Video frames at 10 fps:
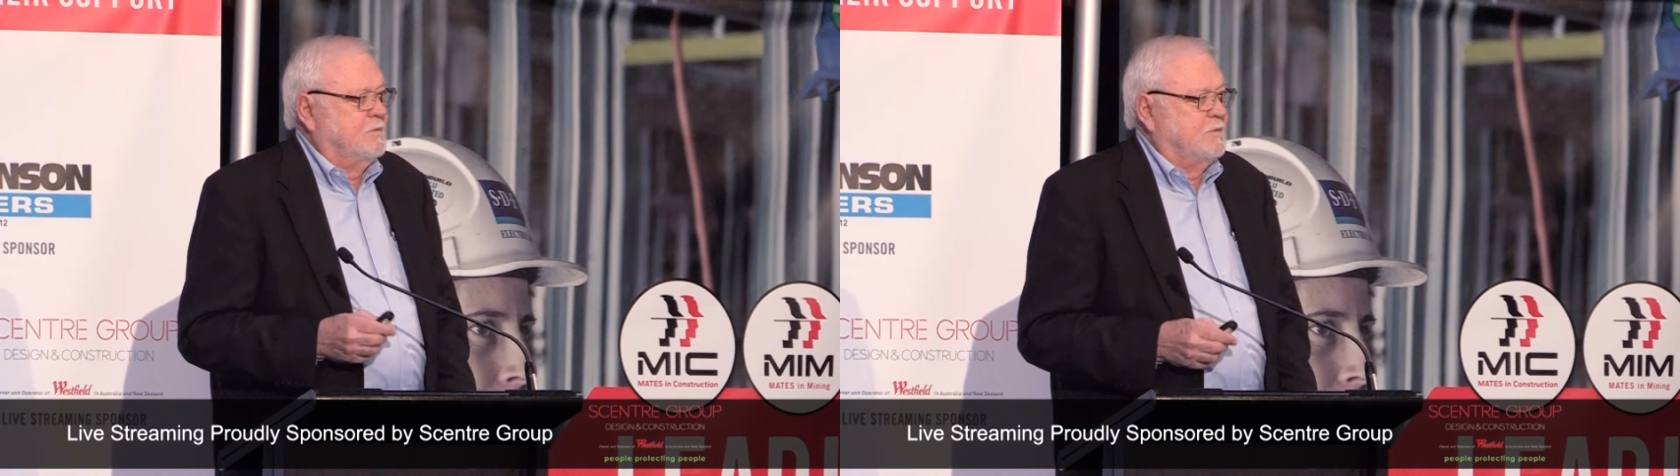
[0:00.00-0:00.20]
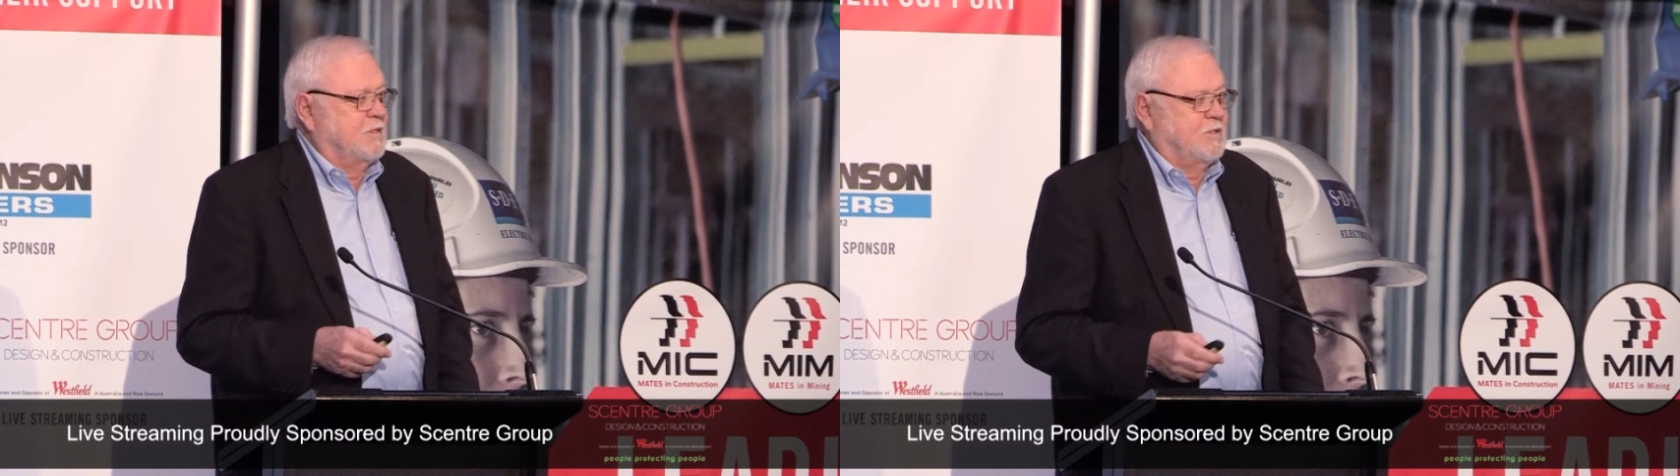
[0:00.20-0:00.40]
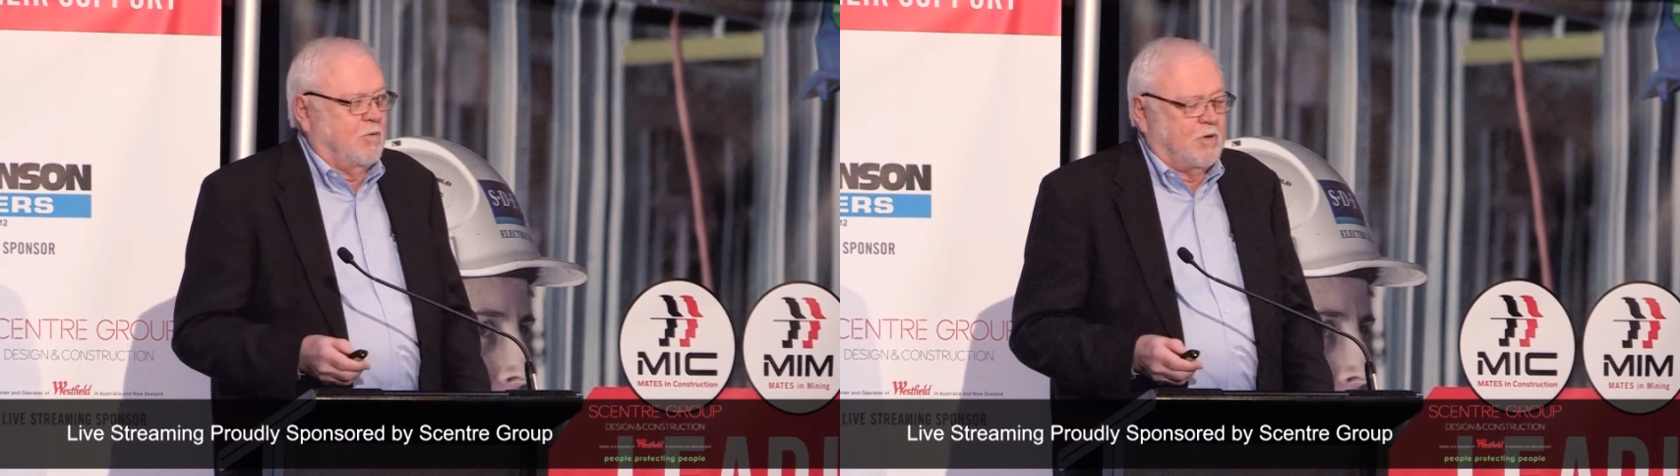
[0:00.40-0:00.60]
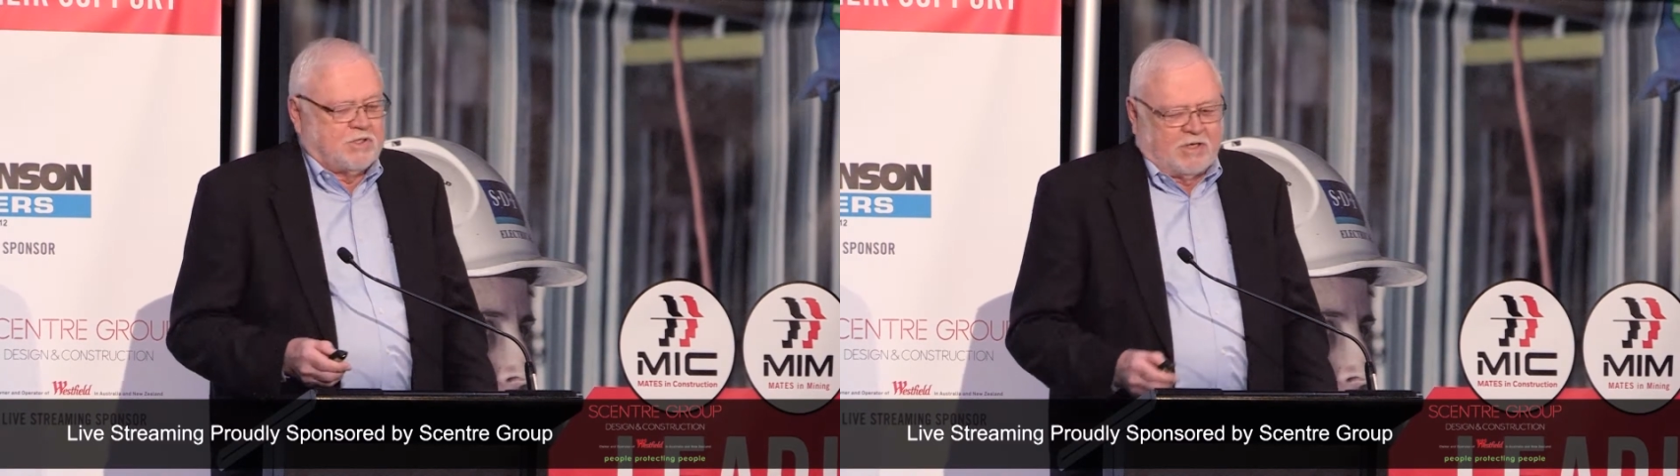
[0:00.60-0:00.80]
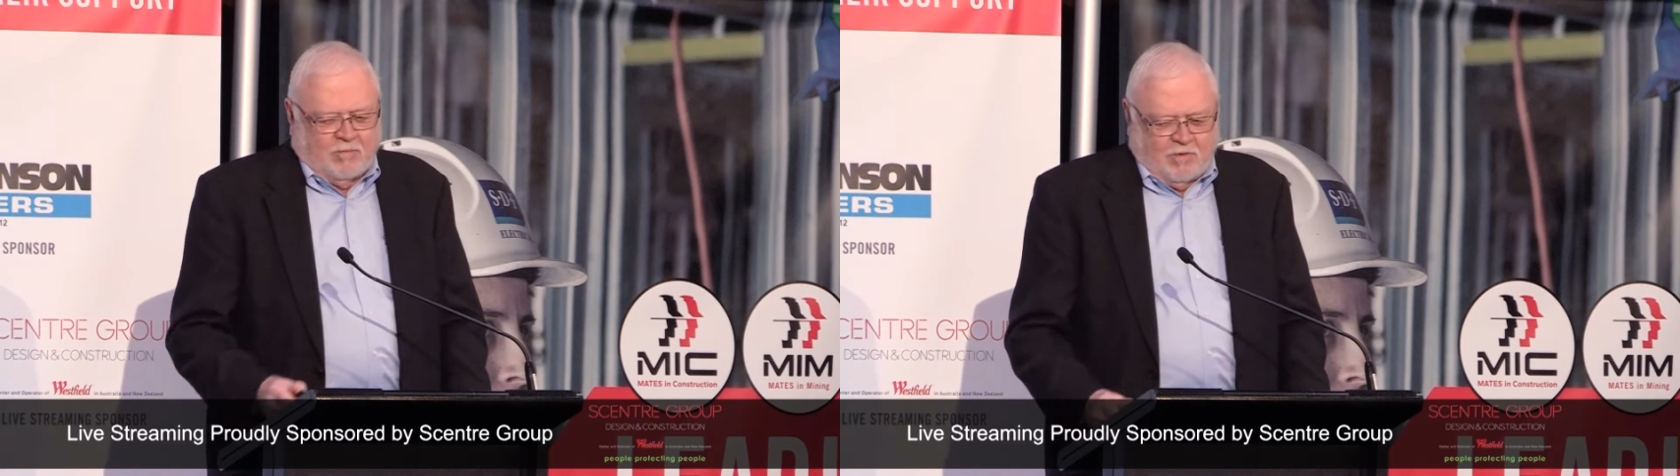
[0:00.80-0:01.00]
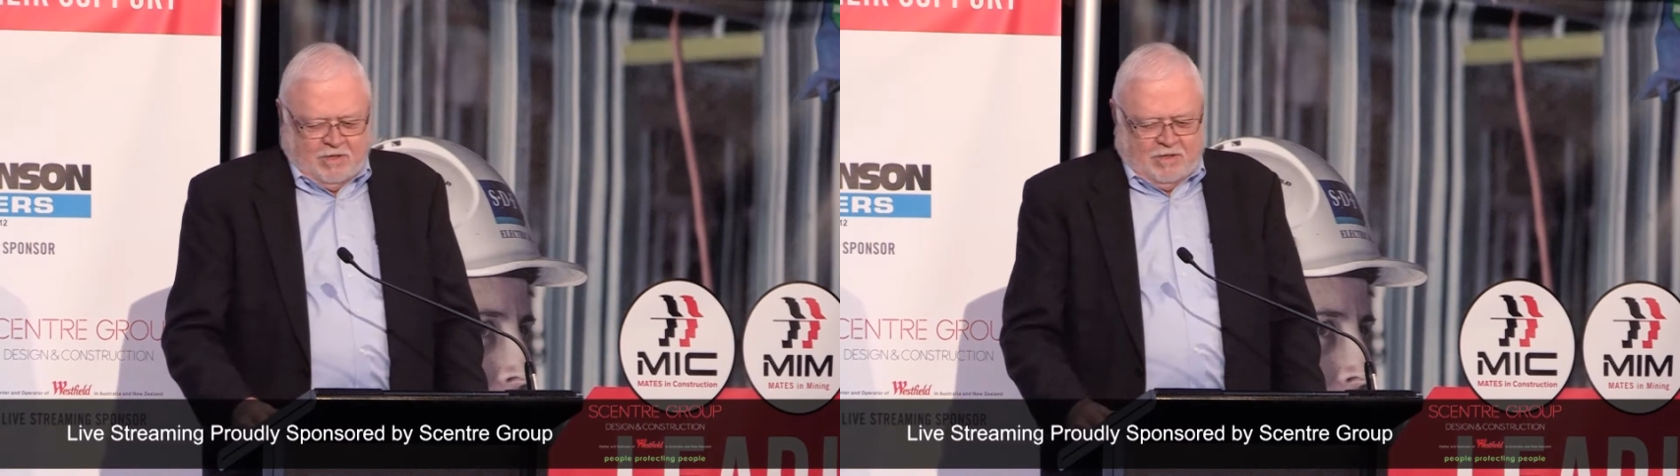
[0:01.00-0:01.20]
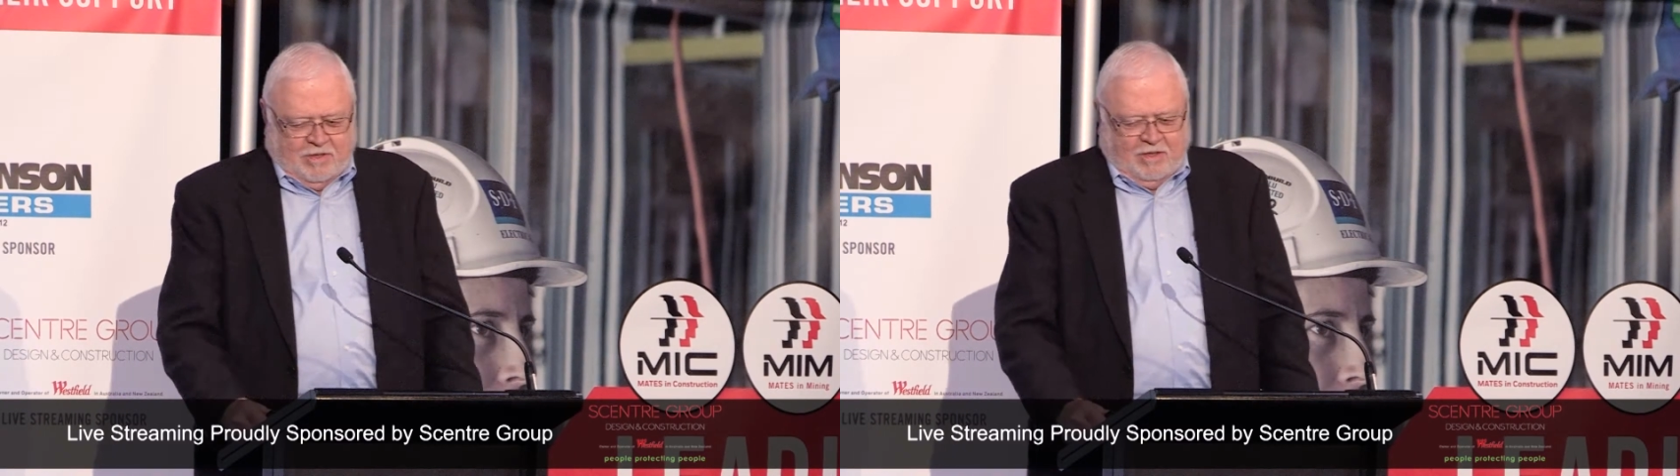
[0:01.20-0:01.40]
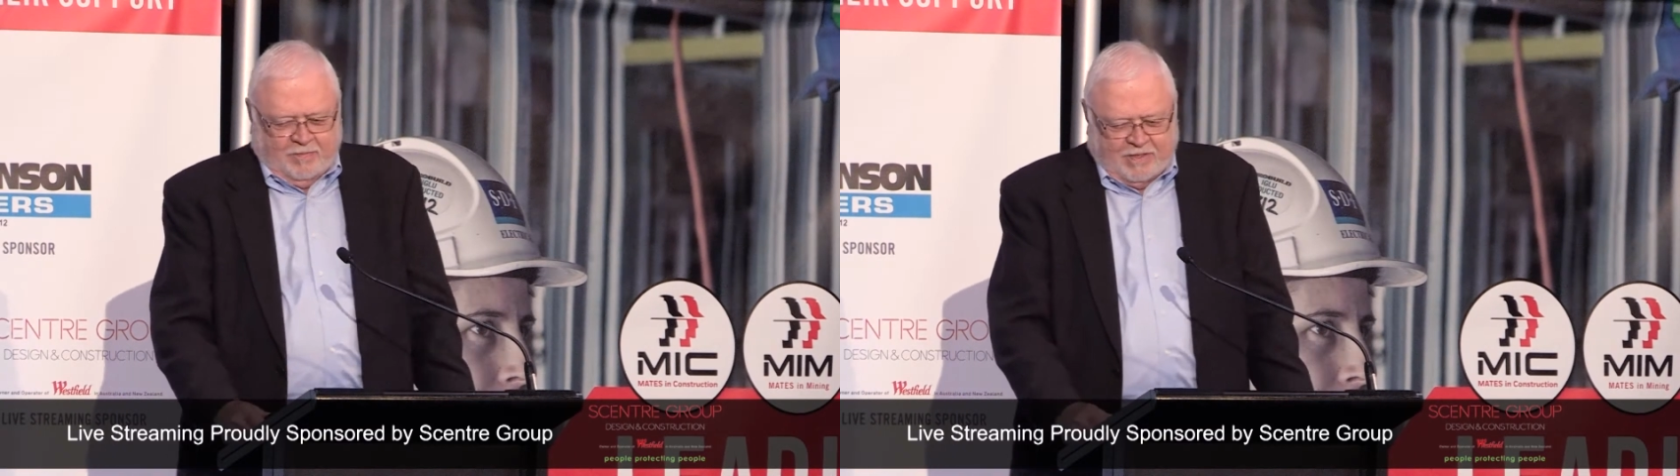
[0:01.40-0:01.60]
That's the question I want you to
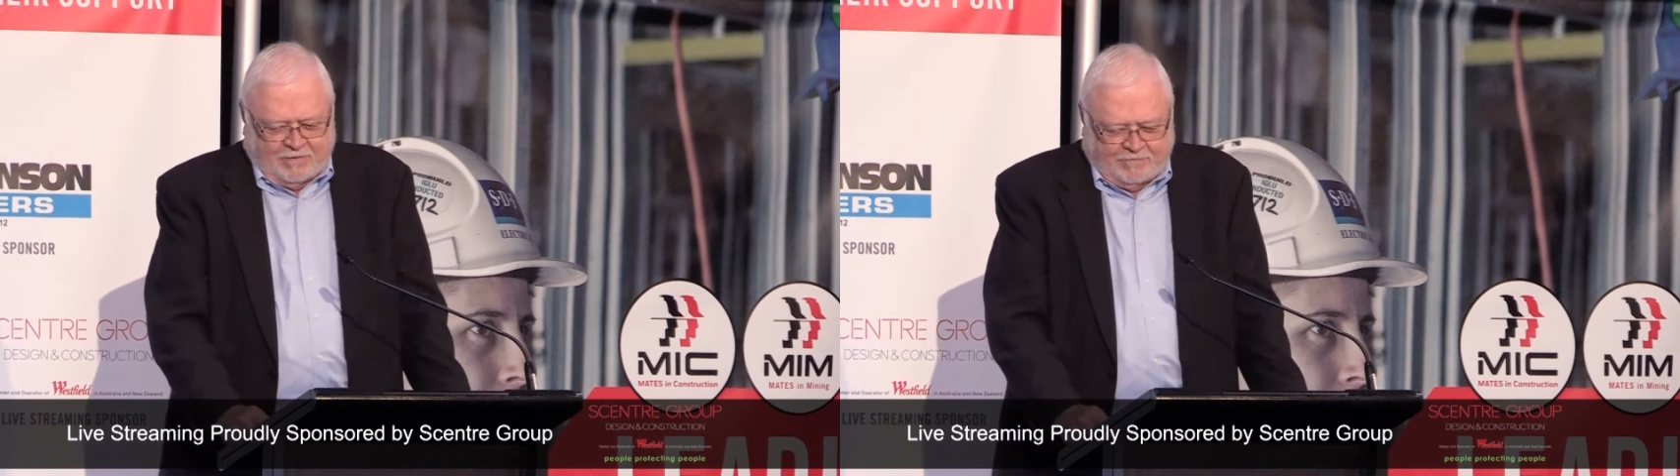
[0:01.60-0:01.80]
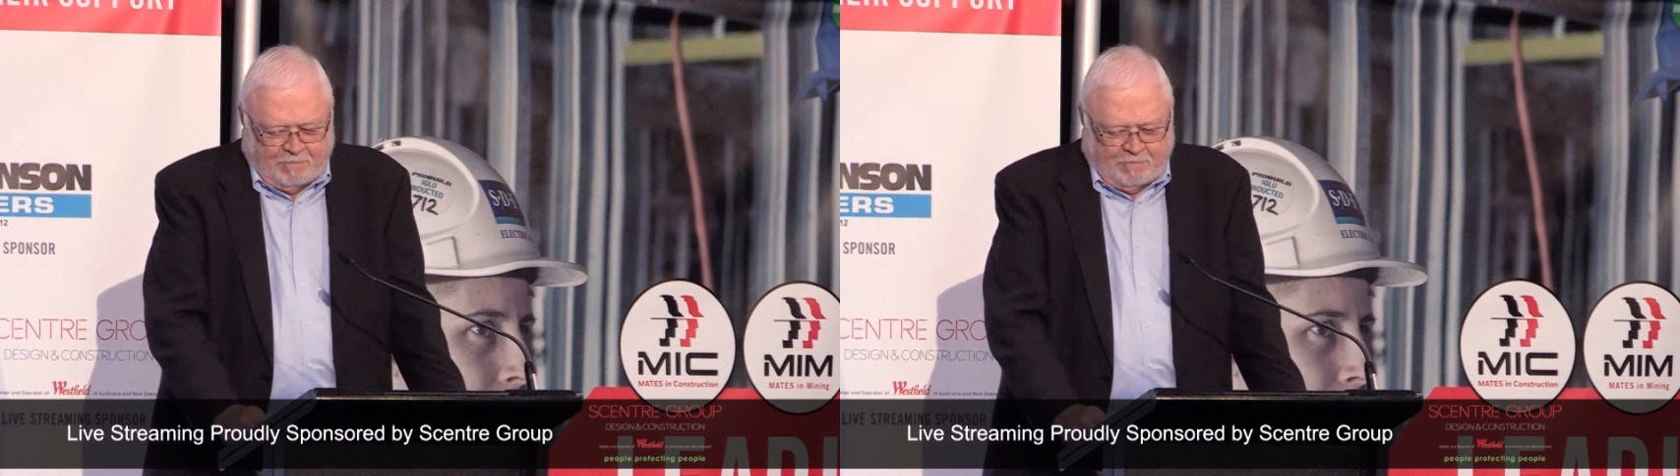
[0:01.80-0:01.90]
think about.